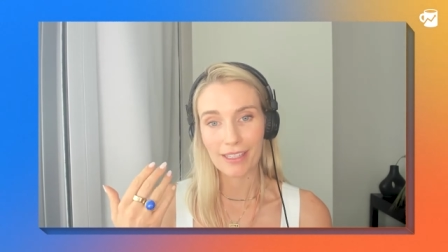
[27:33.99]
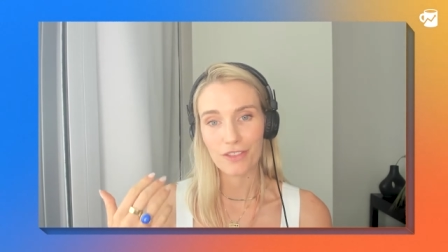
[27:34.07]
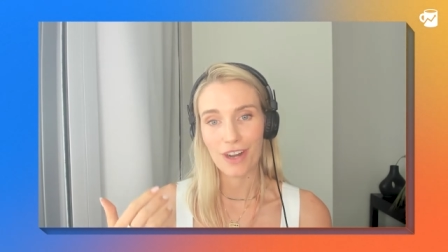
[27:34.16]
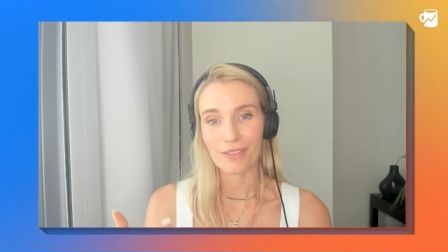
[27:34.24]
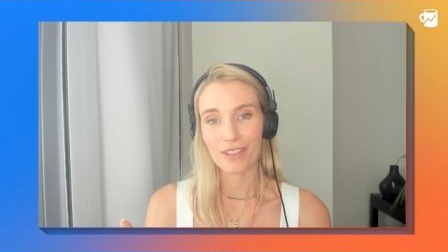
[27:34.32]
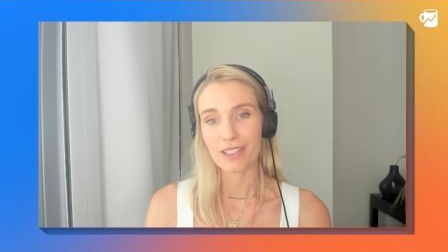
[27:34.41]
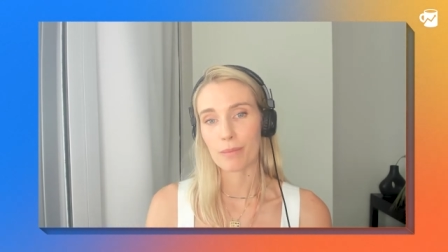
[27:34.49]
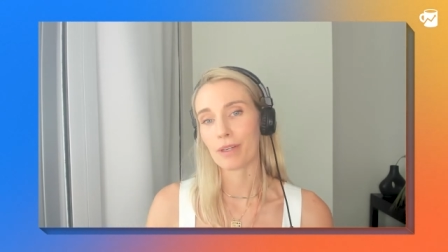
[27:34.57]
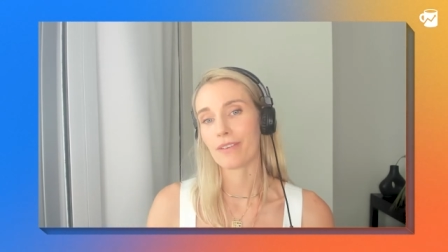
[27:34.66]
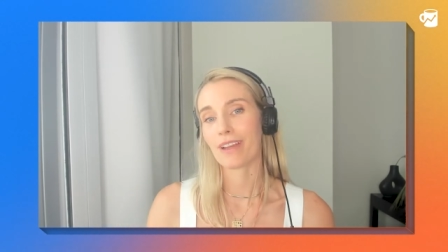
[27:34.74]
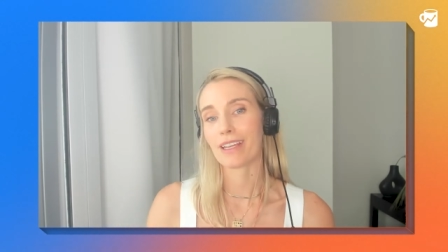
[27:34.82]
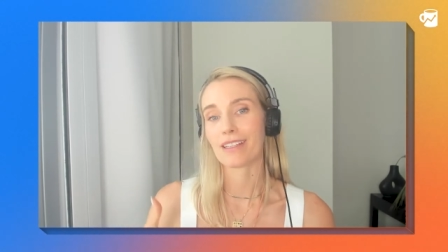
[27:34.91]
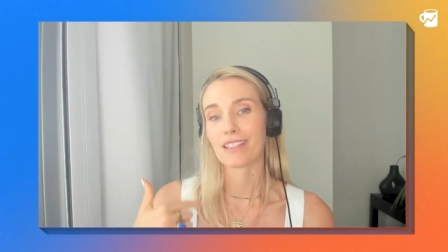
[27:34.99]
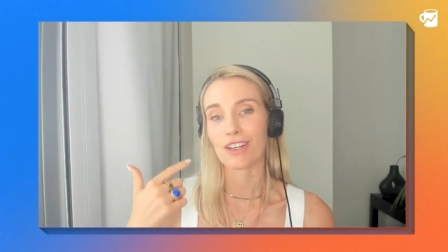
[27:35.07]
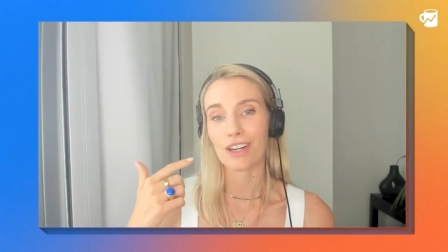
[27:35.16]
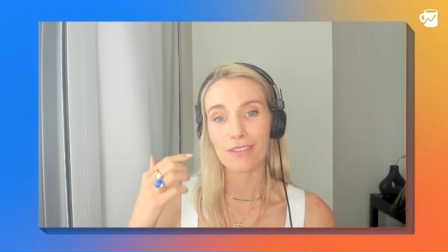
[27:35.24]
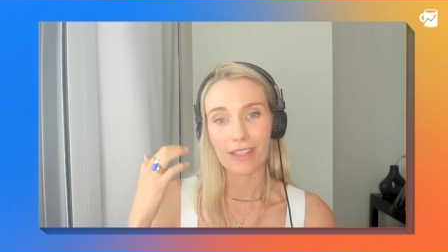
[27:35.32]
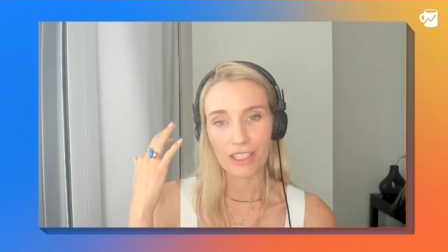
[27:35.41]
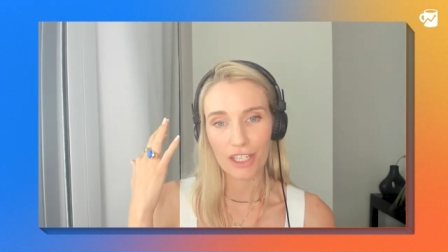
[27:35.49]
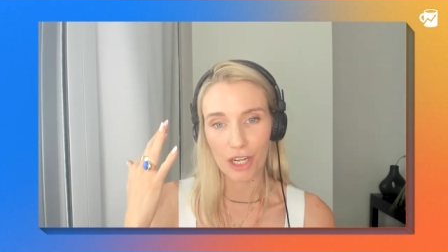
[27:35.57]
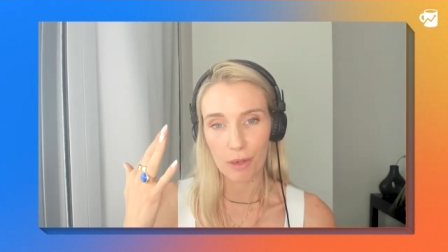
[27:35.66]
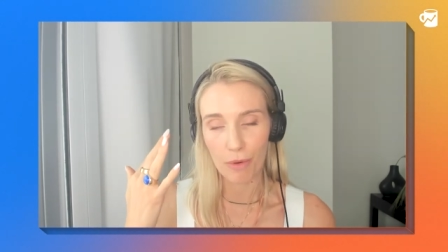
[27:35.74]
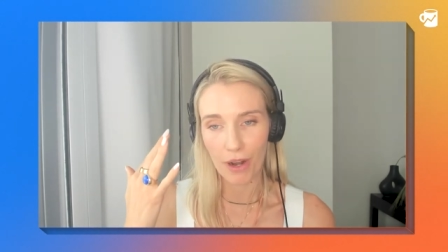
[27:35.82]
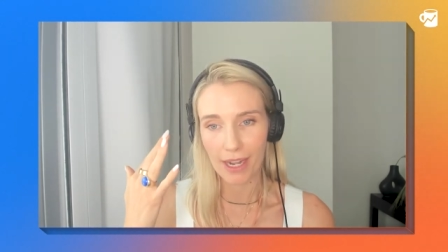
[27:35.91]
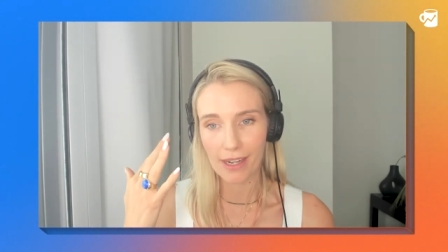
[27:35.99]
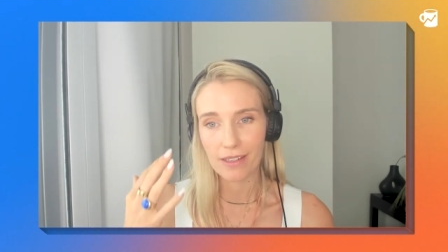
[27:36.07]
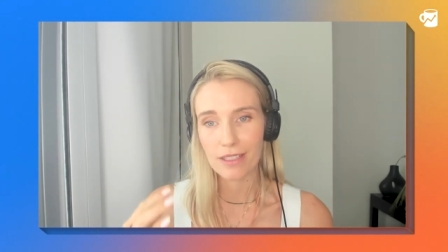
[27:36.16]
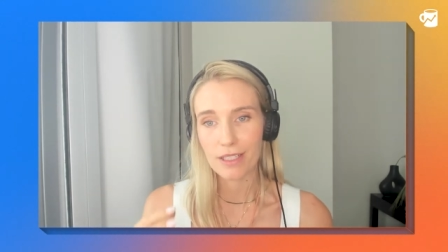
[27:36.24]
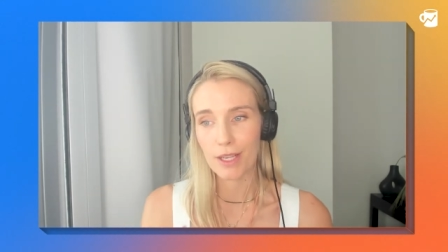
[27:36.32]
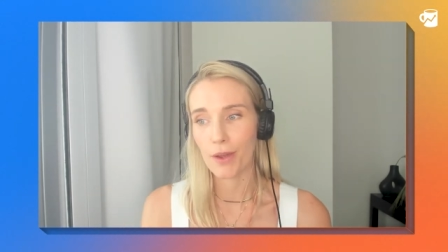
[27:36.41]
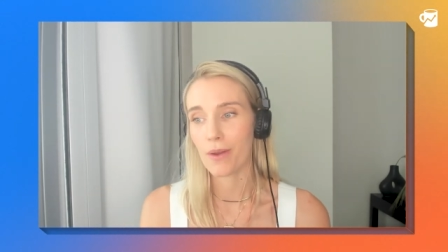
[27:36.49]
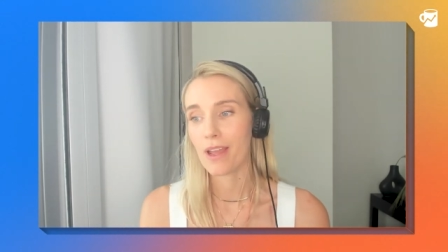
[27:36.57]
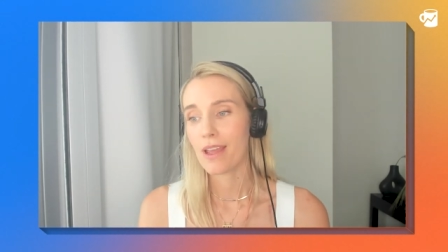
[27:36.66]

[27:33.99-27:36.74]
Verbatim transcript: It travels up your vagus nerve into your brain. So,